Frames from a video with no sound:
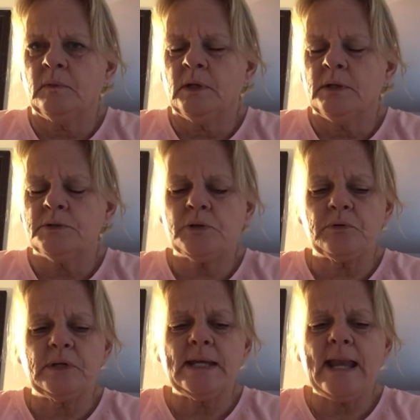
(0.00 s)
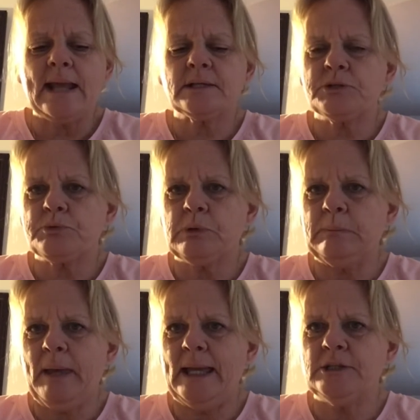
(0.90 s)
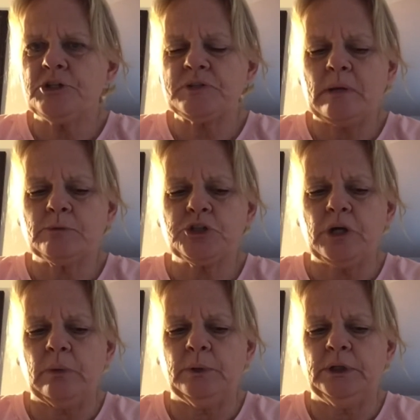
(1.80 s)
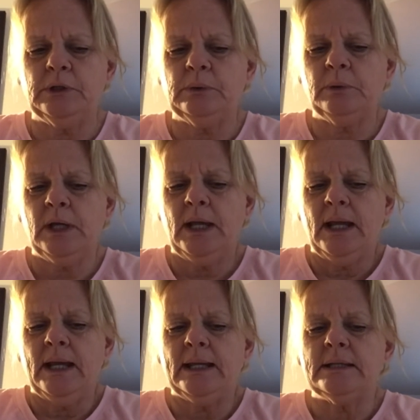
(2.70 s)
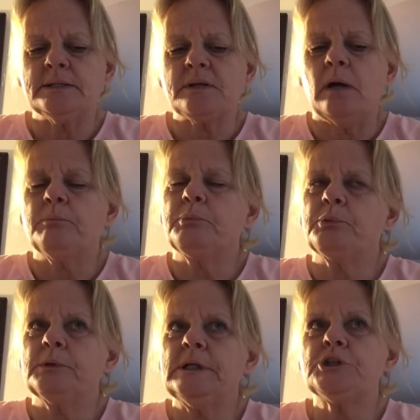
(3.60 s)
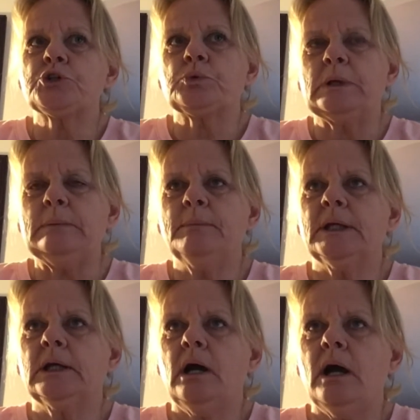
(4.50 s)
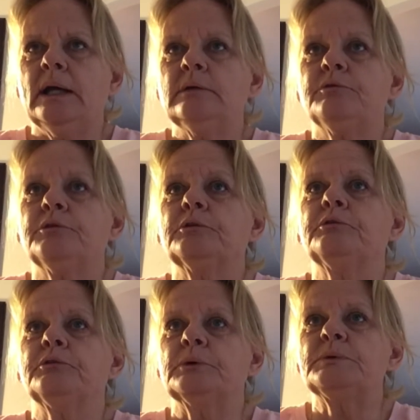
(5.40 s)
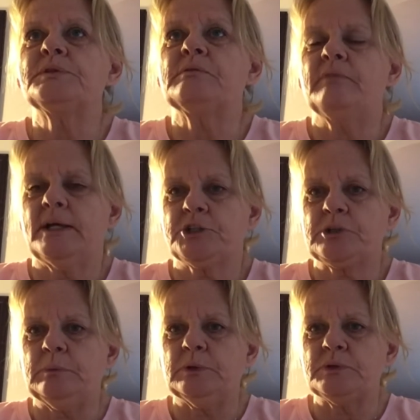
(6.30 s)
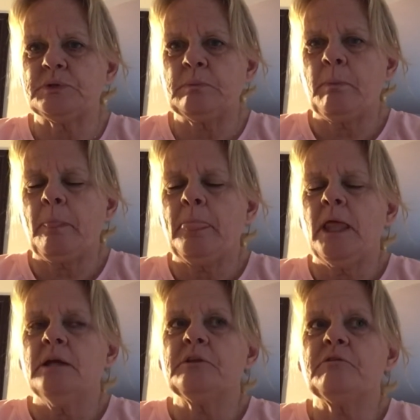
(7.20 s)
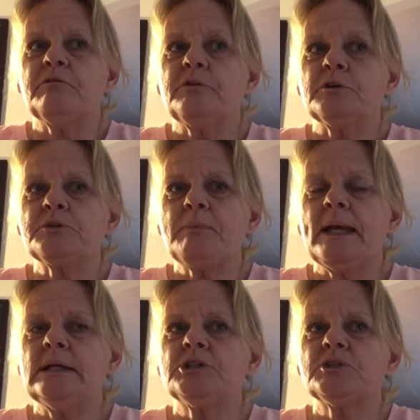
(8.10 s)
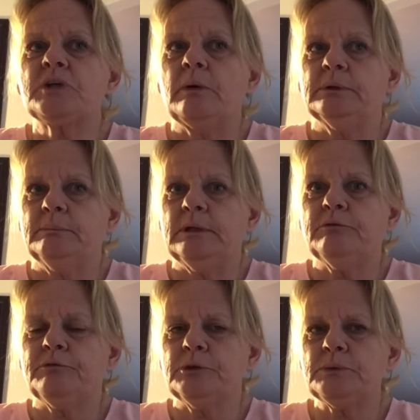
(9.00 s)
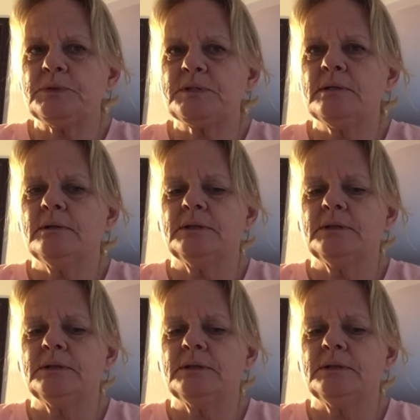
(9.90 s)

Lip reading: So the next 3 pages I'm showing you is a pre-treatment guide for fruits and vegetables. The first page is going to be fruits.